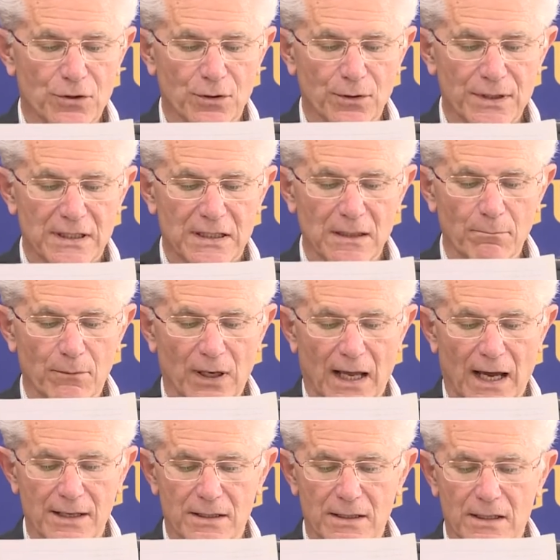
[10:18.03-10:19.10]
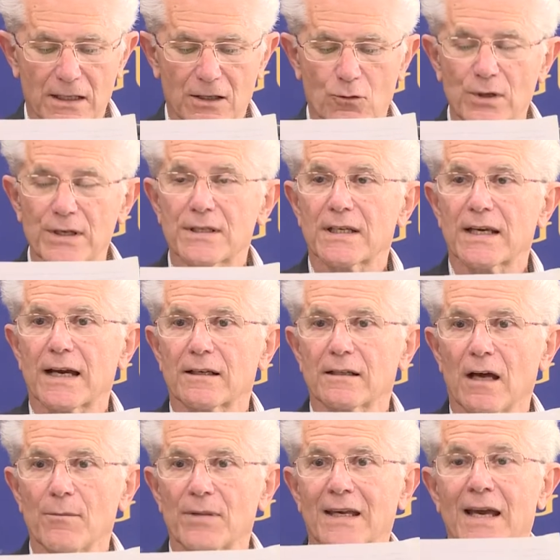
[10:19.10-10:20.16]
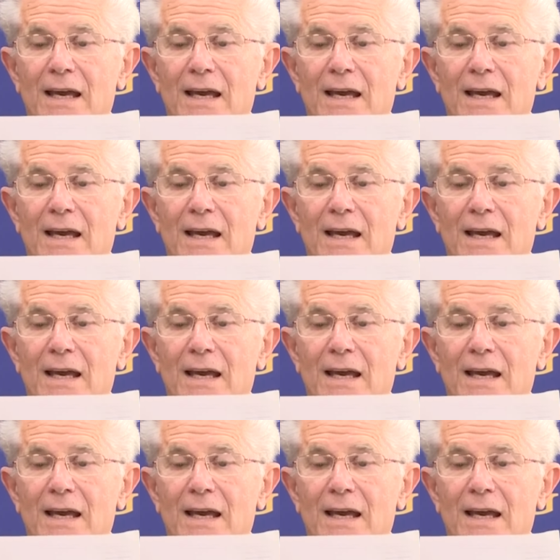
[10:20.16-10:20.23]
to and symbolizes the increasing economic